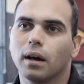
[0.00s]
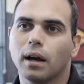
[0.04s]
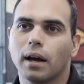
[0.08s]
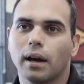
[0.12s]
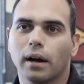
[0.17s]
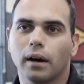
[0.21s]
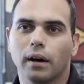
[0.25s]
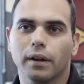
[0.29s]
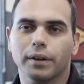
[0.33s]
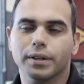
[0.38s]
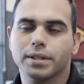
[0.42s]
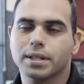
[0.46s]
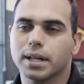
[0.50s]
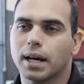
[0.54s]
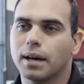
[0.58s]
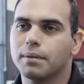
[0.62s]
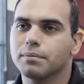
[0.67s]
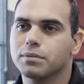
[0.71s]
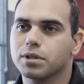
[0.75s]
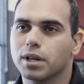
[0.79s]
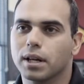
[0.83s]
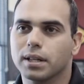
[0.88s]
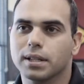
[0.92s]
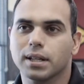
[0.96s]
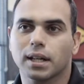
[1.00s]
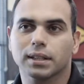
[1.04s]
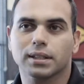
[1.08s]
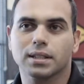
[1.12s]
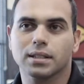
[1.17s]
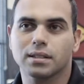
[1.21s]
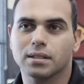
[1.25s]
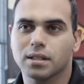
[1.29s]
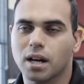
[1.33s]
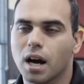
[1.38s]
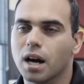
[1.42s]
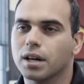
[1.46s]
all the time trying to talk to
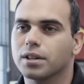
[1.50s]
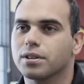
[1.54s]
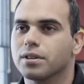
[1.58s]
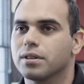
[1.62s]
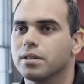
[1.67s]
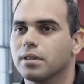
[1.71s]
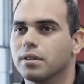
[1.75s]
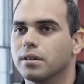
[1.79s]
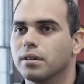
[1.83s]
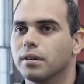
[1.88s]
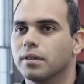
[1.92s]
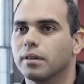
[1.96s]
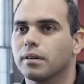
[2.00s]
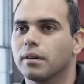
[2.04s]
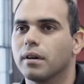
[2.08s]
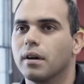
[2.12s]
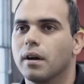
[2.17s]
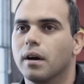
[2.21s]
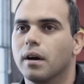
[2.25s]
the doctor and